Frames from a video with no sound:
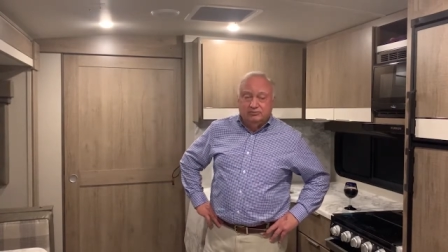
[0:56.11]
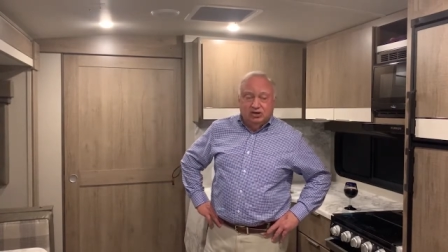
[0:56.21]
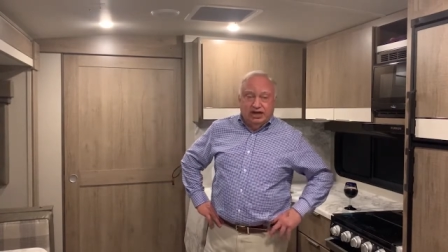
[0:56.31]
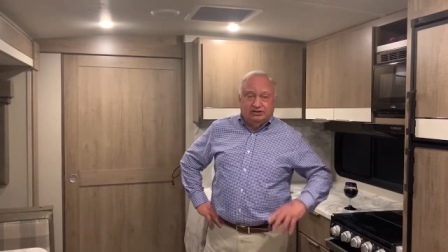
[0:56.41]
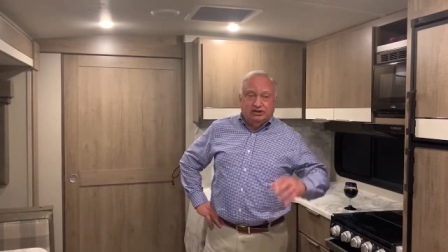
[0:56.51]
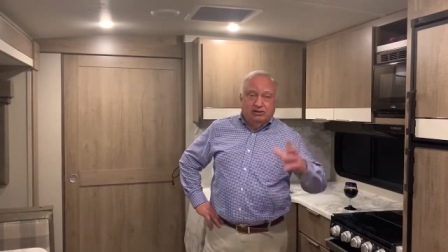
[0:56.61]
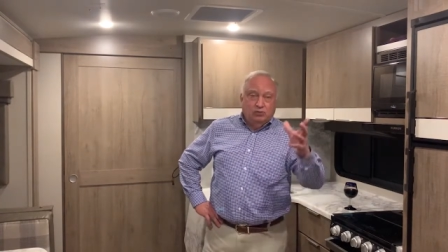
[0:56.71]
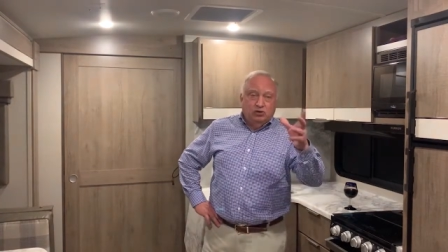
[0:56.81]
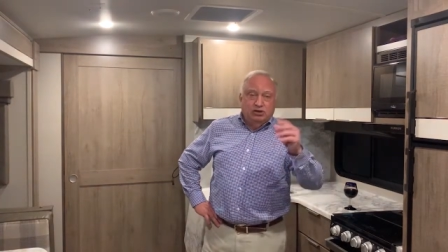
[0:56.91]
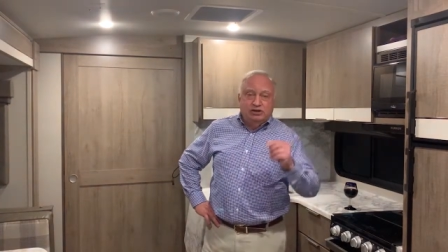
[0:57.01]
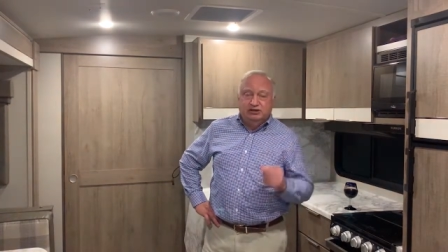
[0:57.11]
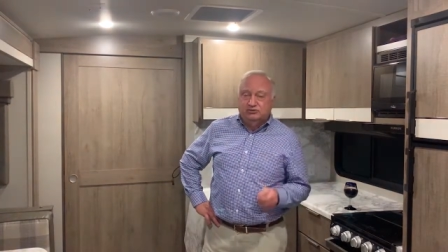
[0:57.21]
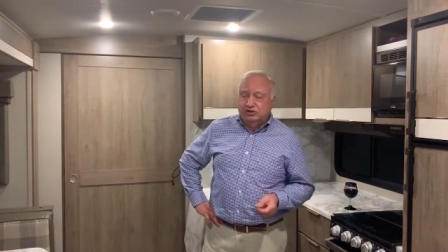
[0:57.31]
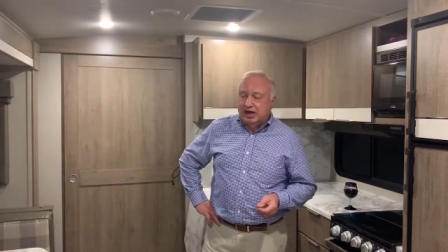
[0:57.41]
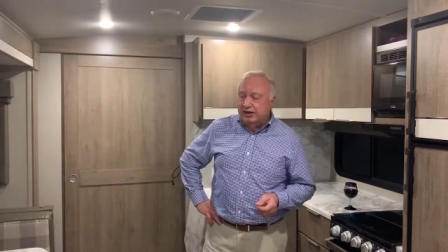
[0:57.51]
Actually, I'm working this
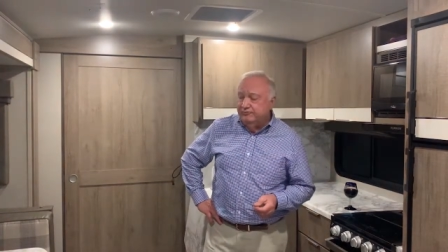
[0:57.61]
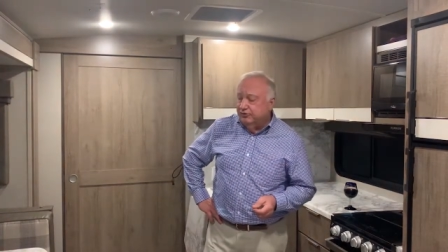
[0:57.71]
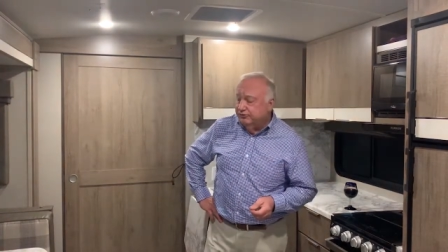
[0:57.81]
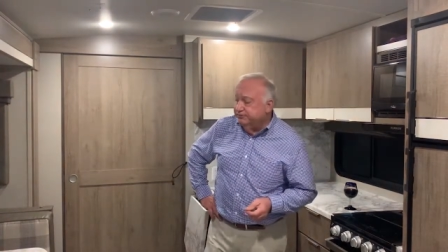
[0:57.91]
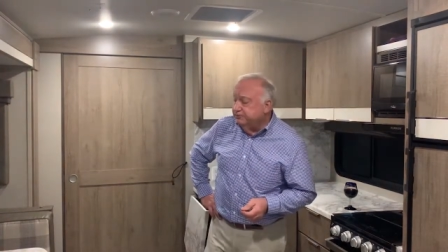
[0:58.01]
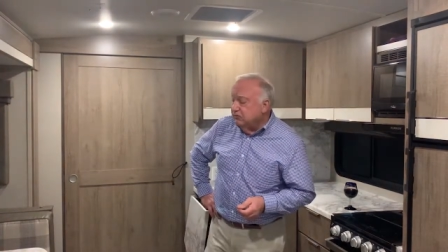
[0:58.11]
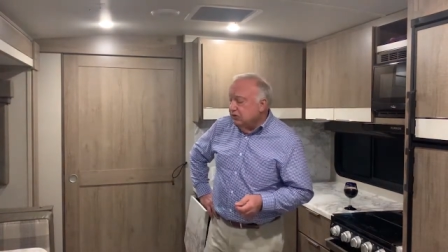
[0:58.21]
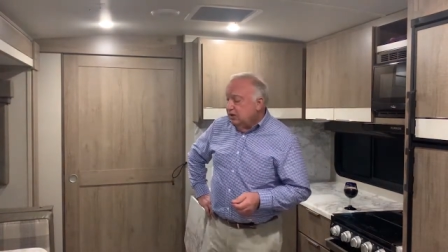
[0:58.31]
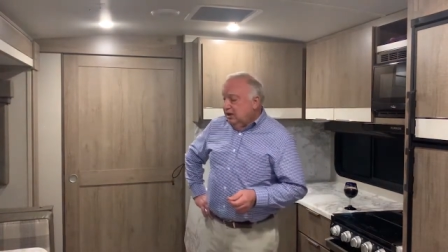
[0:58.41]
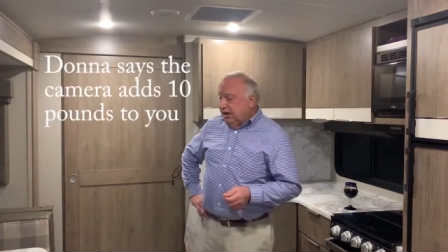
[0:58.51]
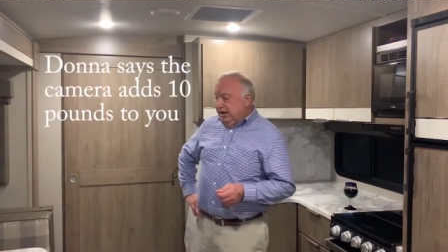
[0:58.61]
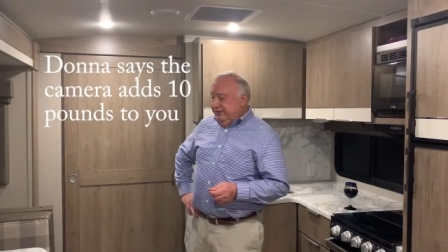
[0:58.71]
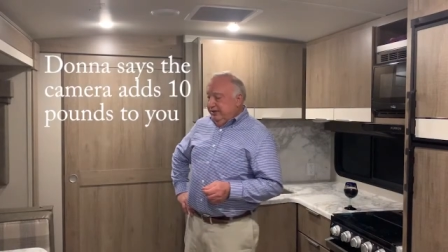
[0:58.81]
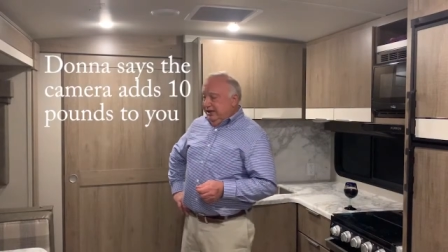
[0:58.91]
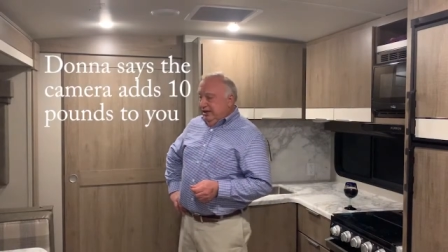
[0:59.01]
with an iPhone,
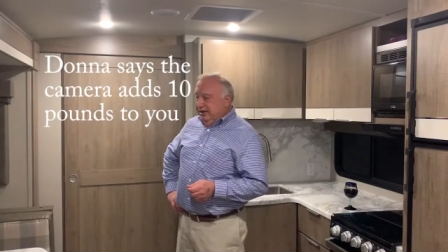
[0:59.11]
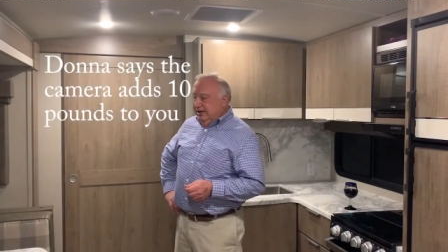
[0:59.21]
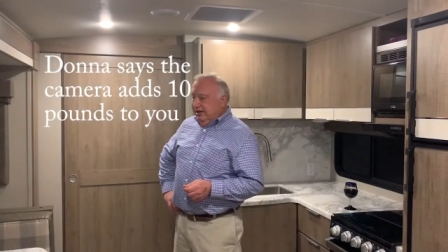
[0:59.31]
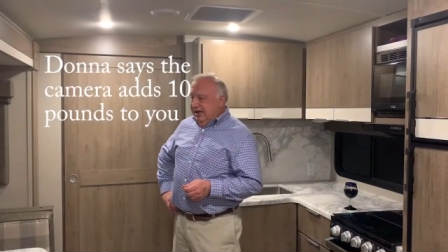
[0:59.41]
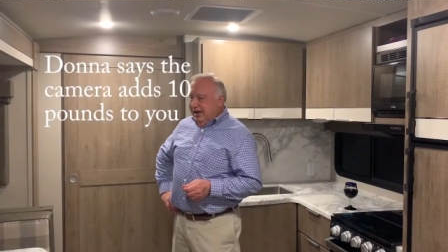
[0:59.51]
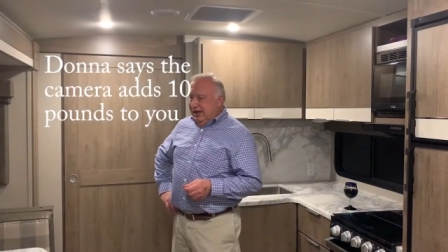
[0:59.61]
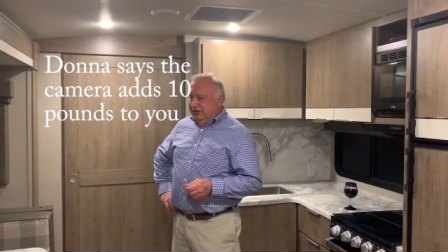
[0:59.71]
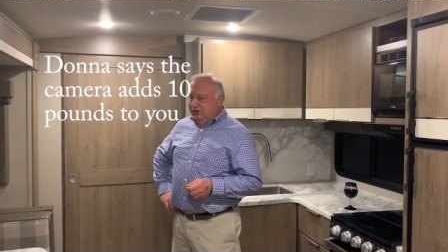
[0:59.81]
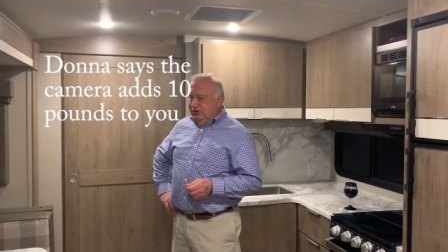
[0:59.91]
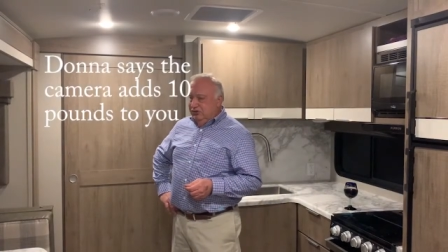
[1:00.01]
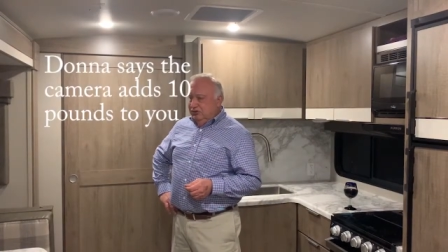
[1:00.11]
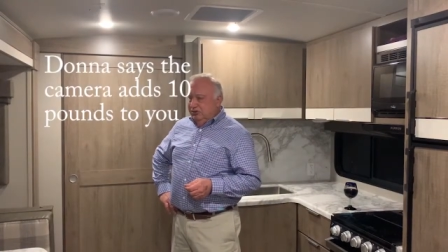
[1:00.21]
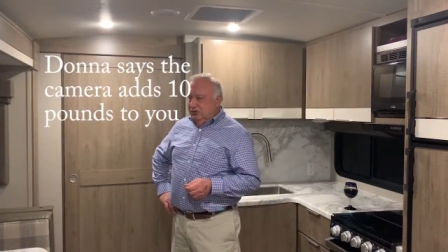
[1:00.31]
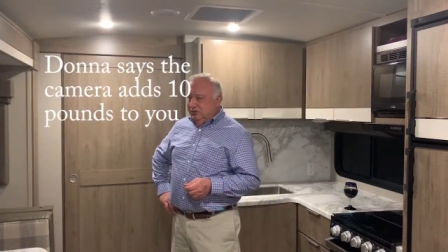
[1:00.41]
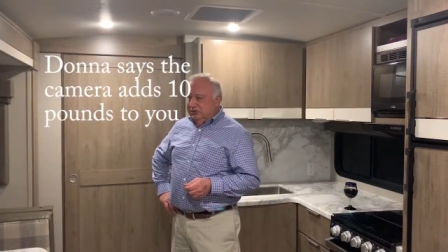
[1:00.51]
and then had to
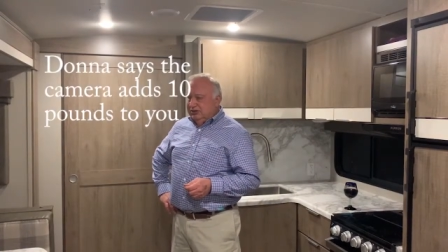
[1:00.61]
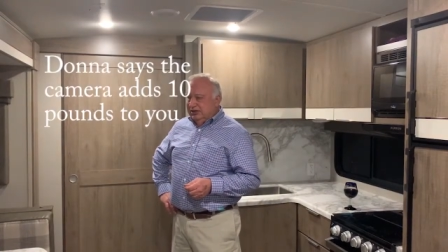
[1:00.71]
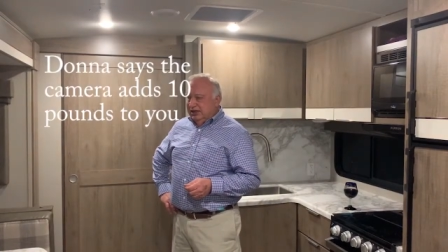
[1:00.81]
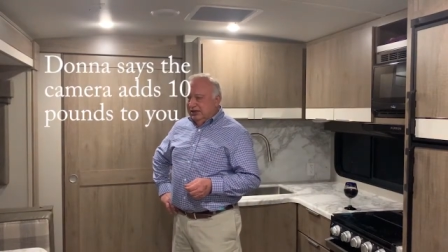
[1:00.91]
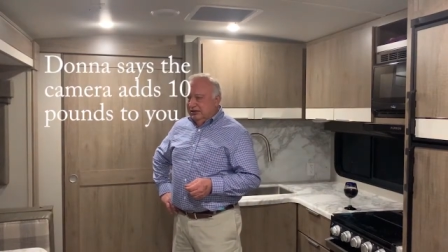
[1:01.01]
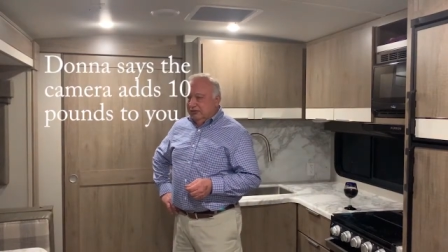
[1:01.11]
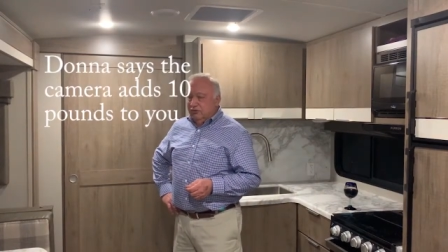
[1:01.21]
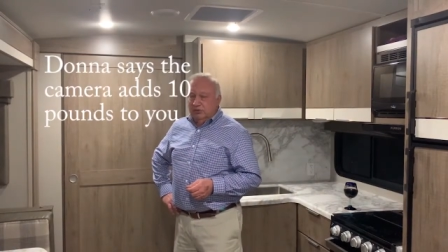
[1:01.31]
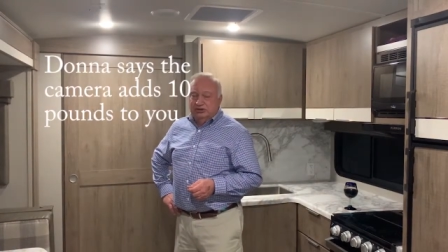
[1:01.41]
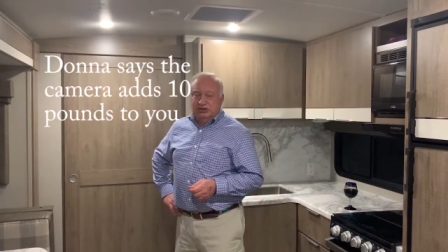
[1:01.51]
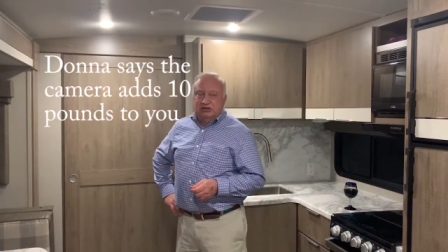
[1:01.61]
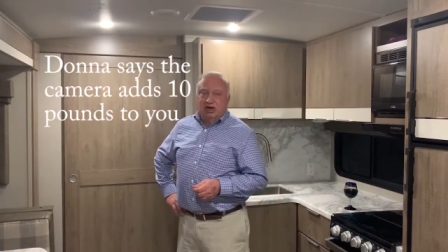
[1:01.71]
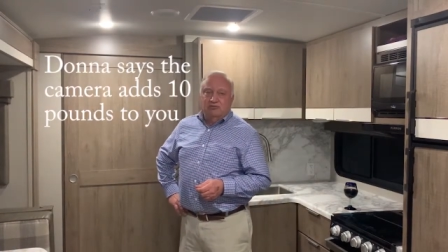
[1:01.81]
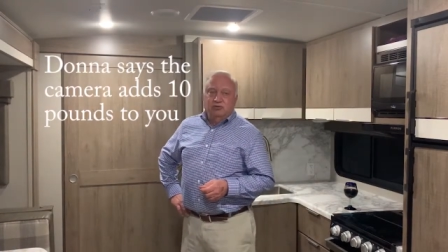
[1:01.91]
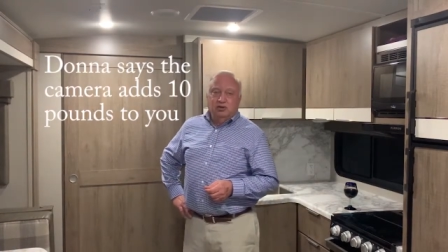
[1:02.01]
deal with, of course, the
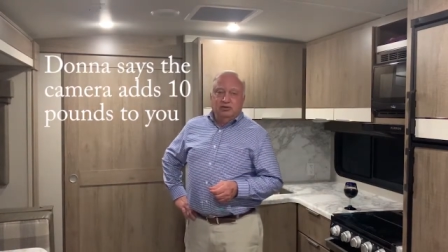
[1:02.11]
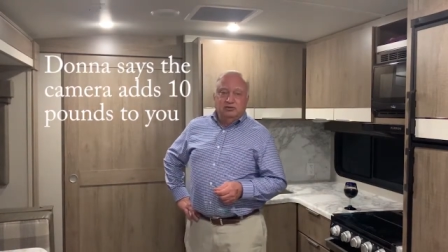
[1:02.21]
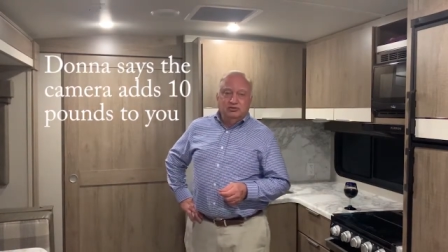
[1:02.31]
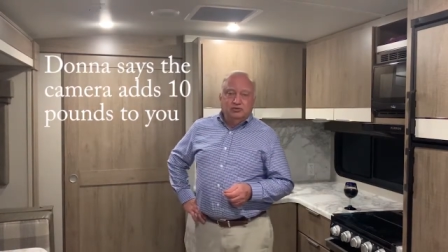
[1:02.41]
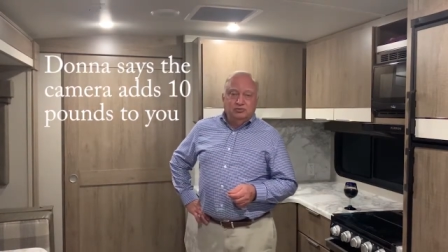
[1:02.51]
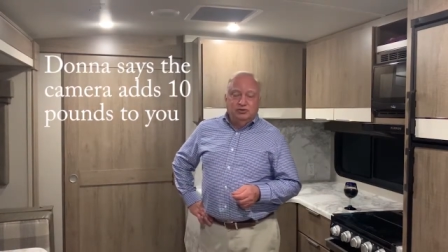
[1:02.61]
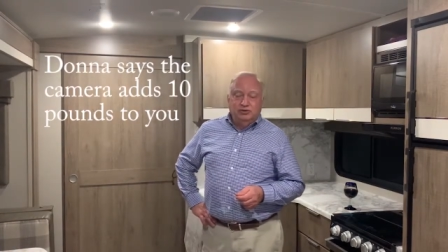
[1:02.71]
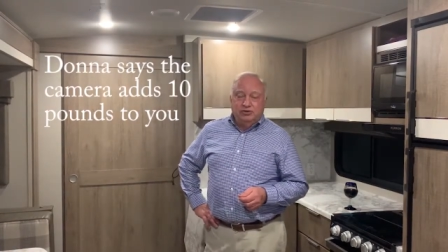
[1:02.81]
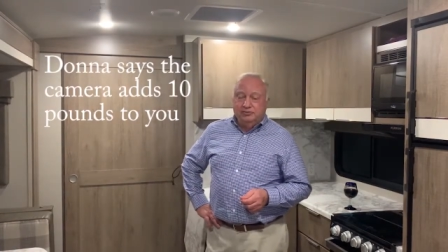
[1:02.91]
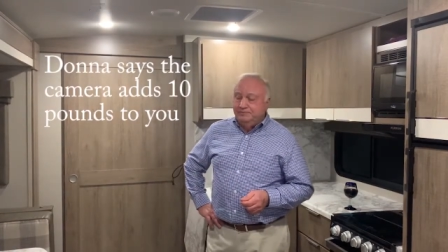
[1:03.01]
software on the computer.